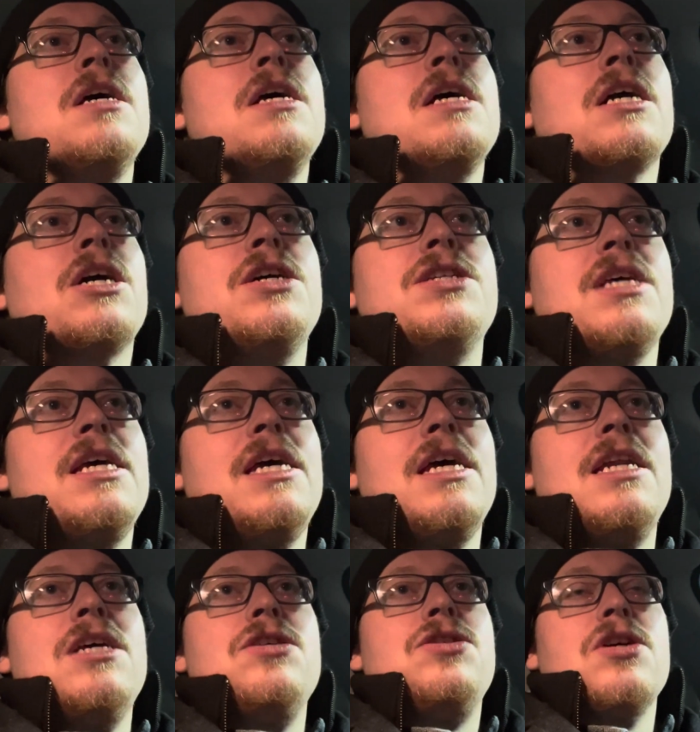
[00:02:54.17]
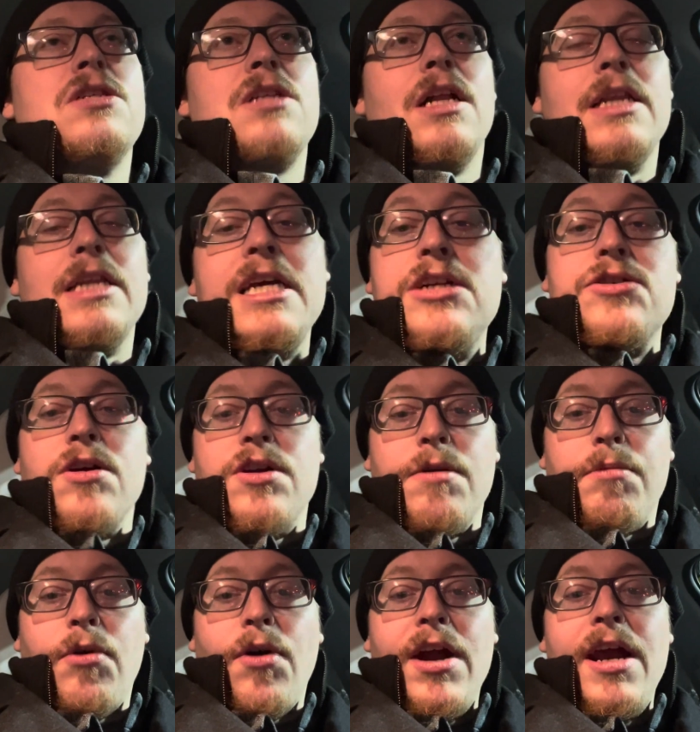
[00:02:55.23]
because it is just a leech on your
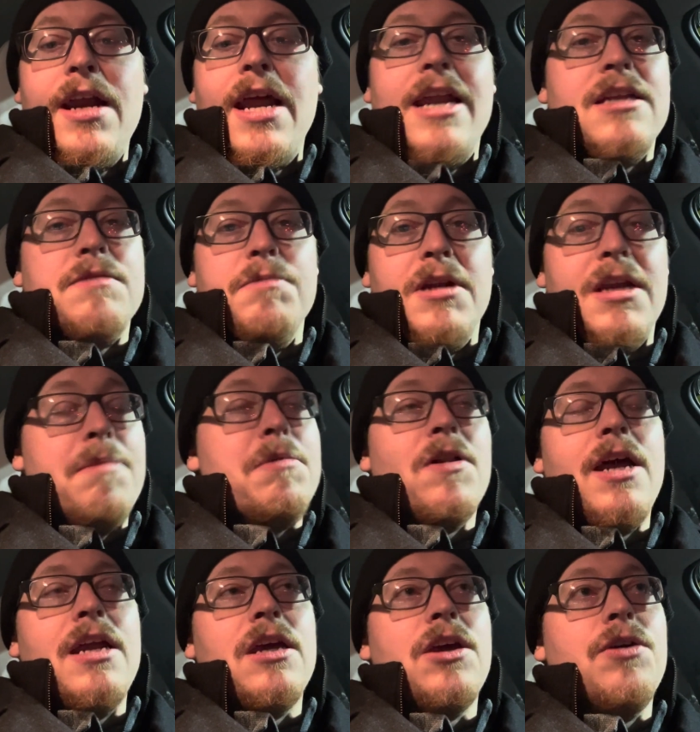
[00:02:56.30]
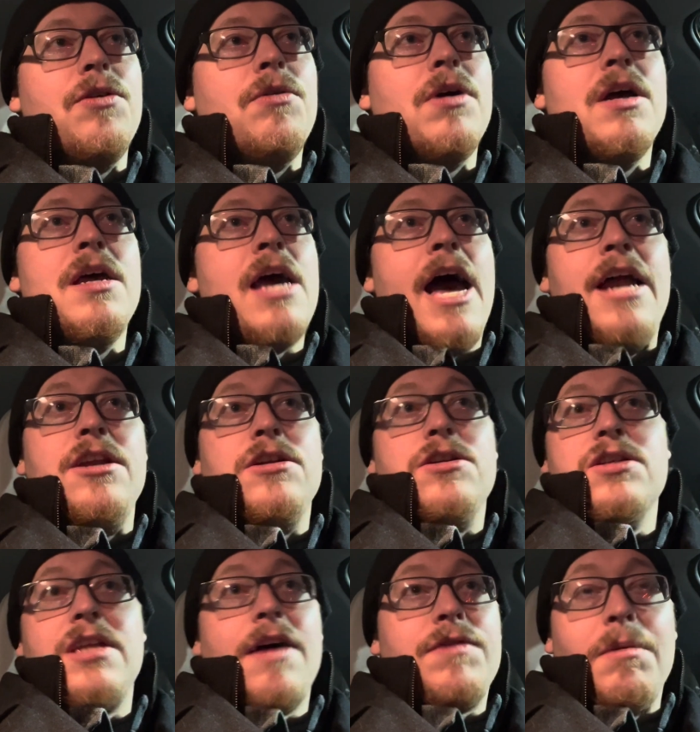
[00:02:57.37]
brain and it's manipulating you. And you
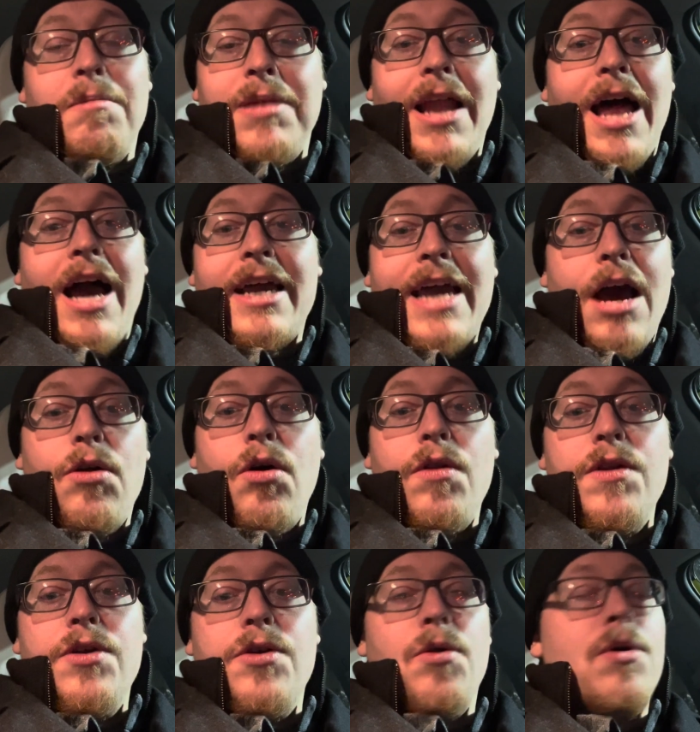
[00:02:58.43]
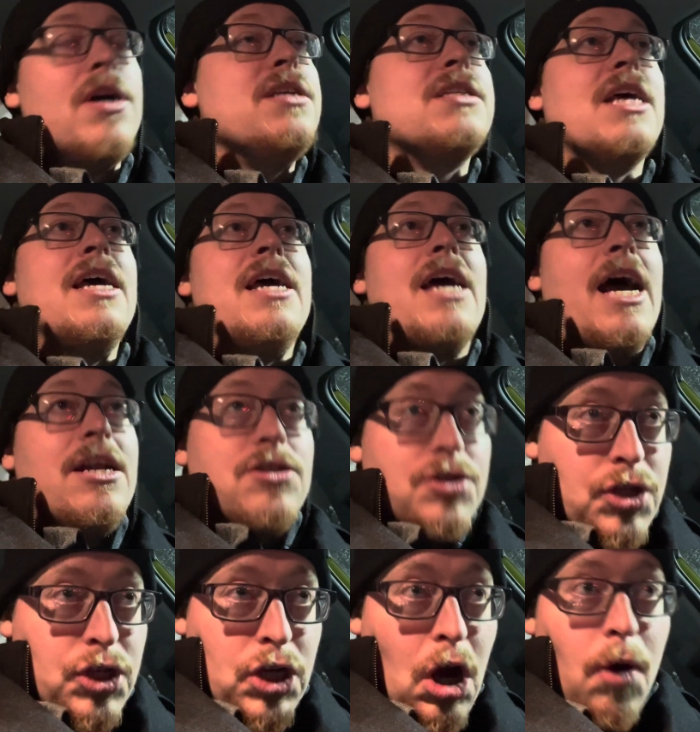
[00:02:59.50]
just have to block out all the noise and just
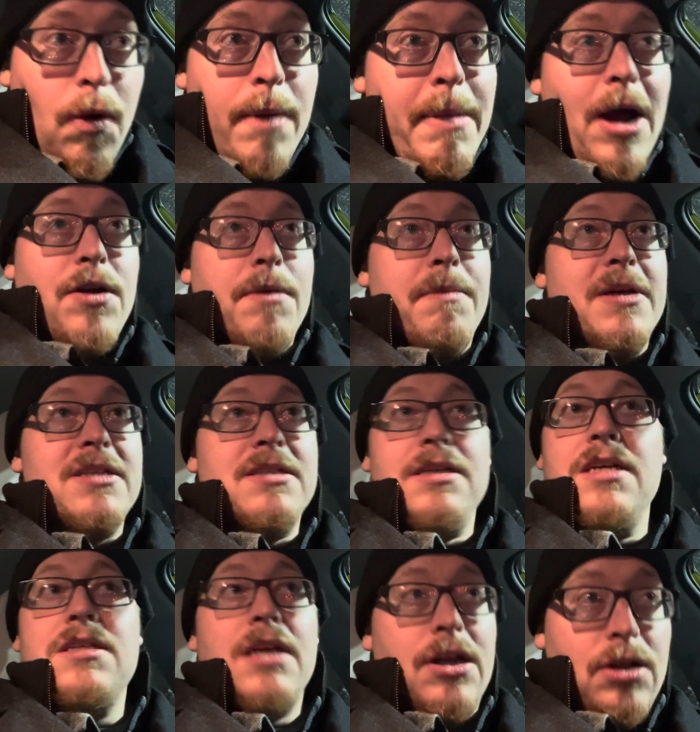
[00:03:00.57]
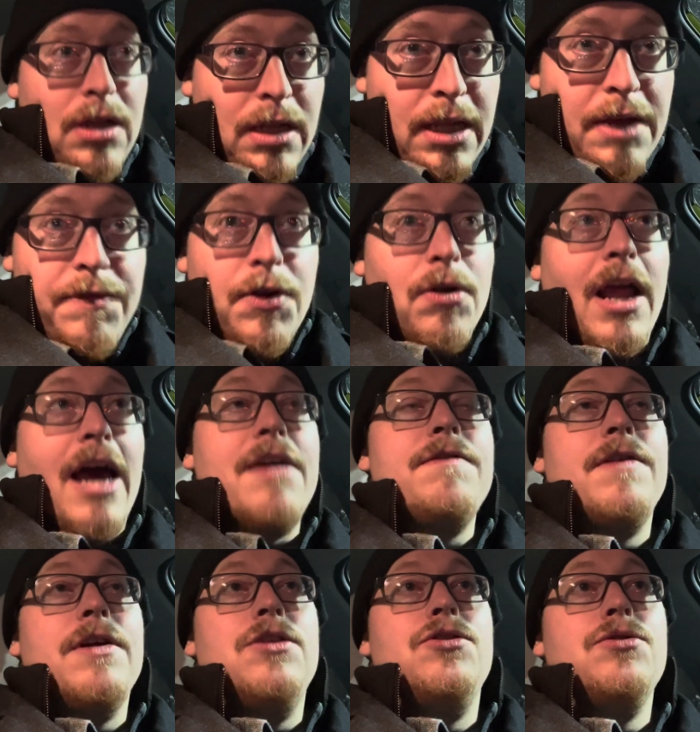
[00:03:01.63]
go about your business and live your life
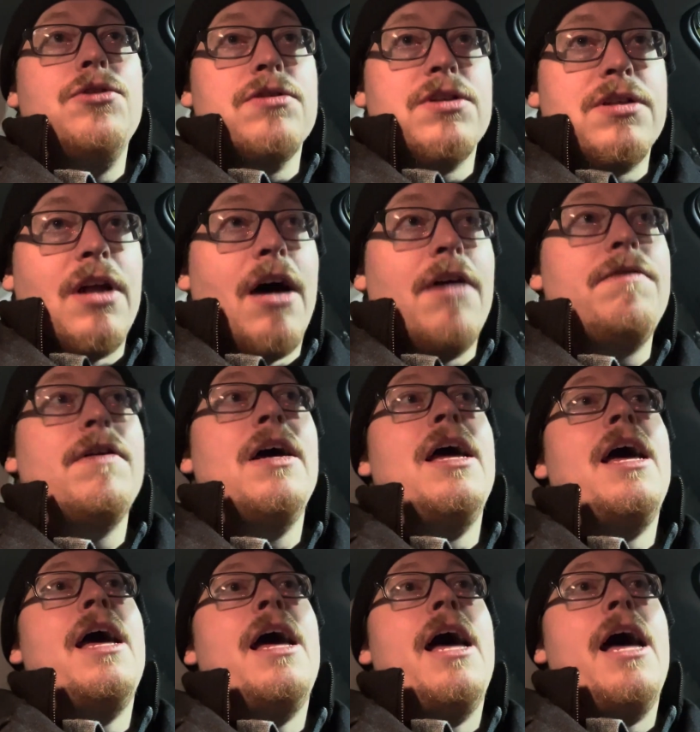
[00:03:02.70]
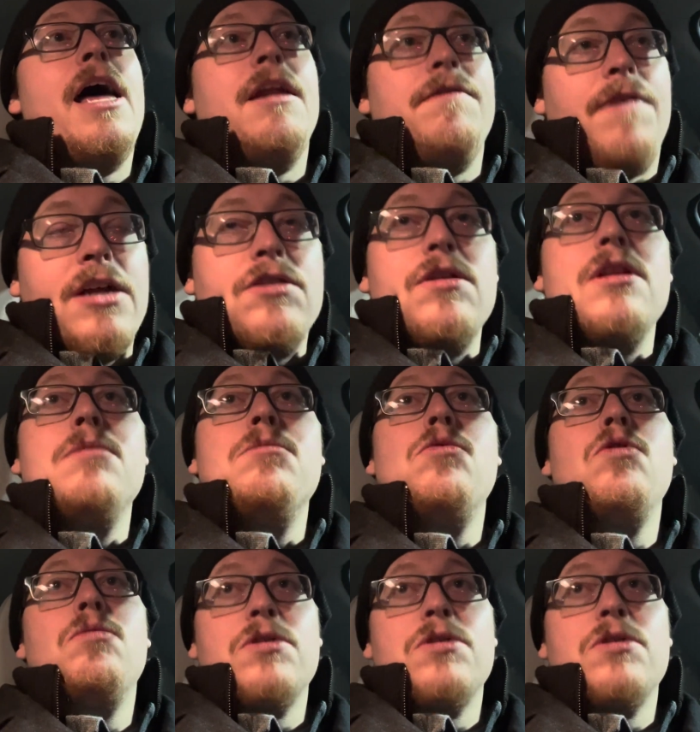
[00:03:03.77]
and do your stuff. And eventually the mood will